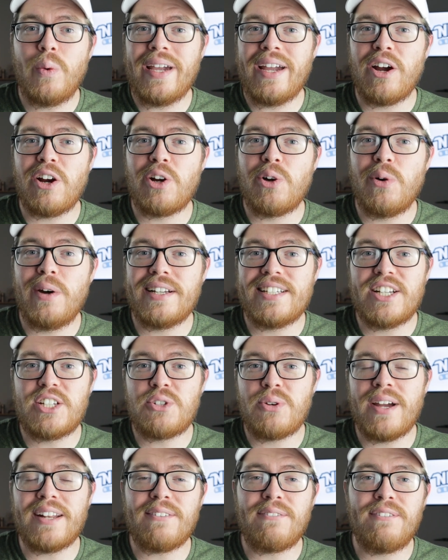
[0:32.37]
we are going to
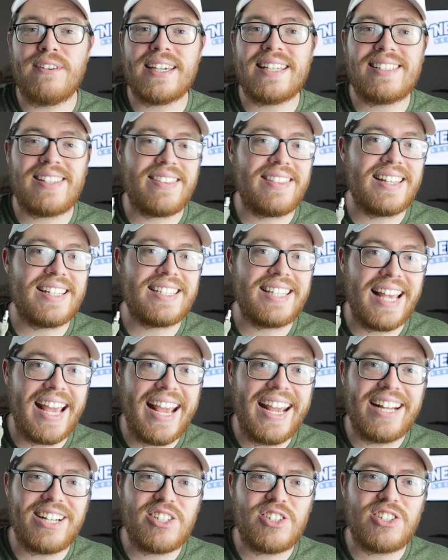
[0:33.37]
try to fix this
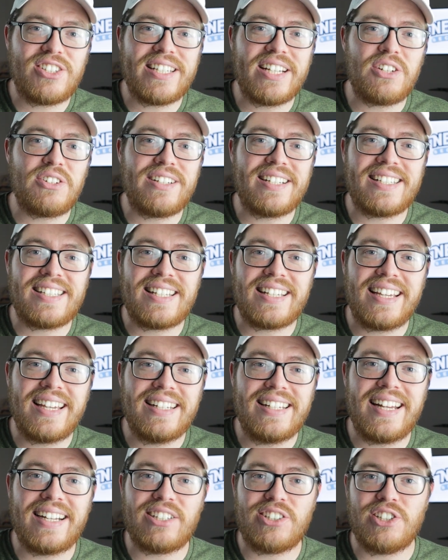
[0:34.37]
H-Series
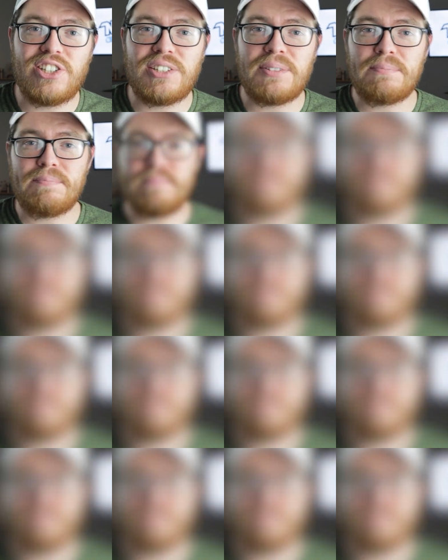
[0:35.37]
connector.